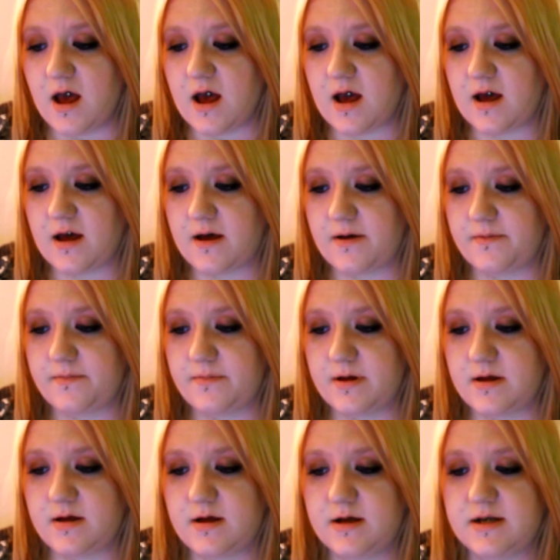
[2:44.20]

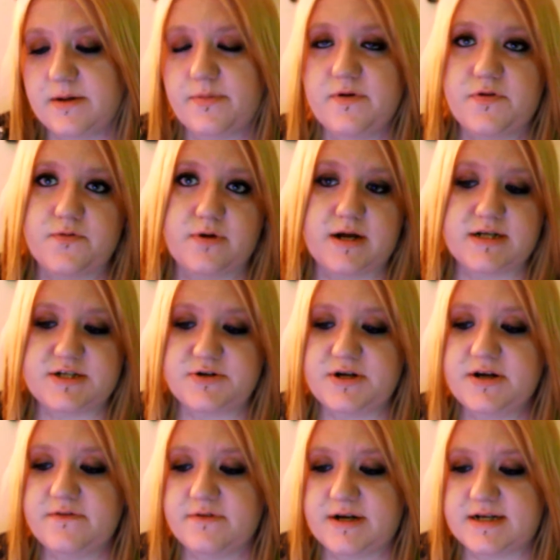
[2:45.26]
Number three, do
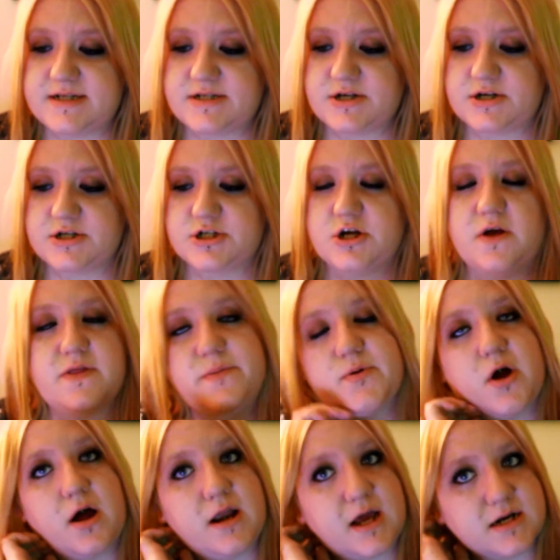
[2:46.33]
your research on the
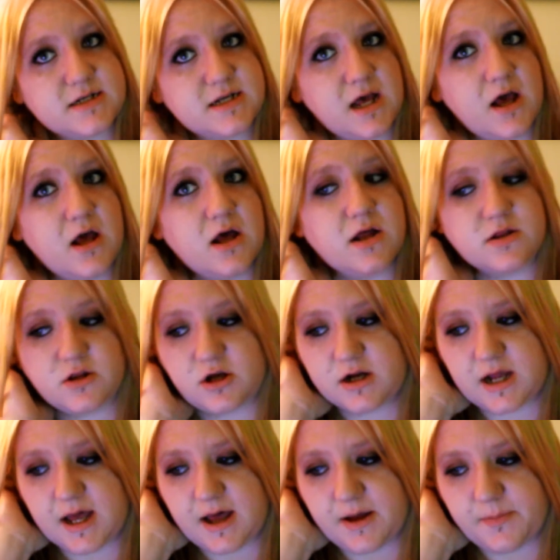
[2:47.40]
product.
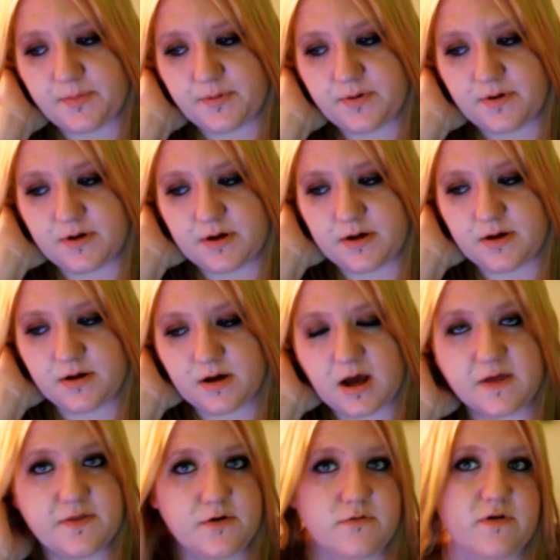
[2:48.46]
Look up
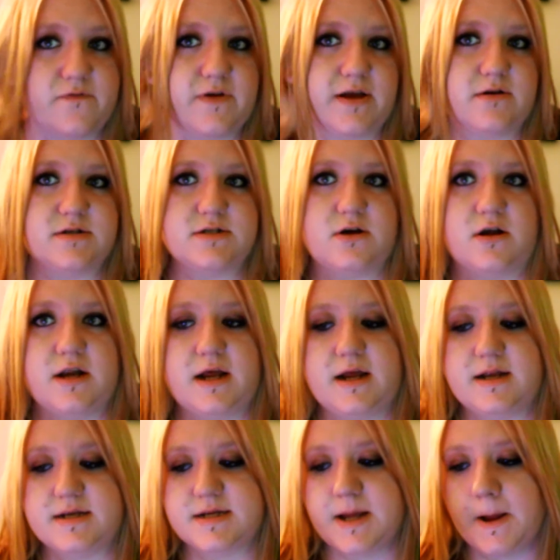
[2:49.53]
other reviews on
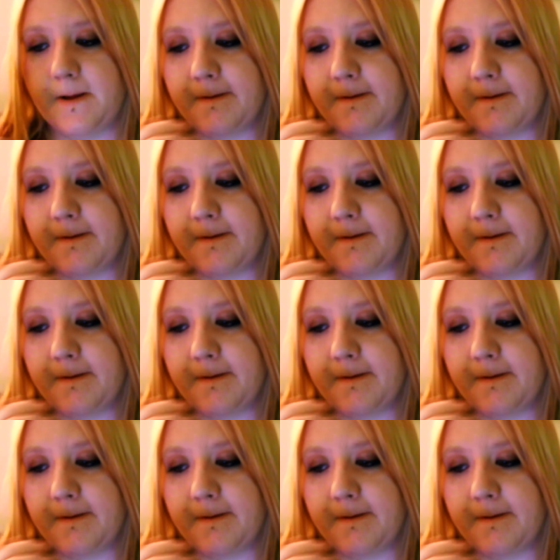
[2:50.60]
it.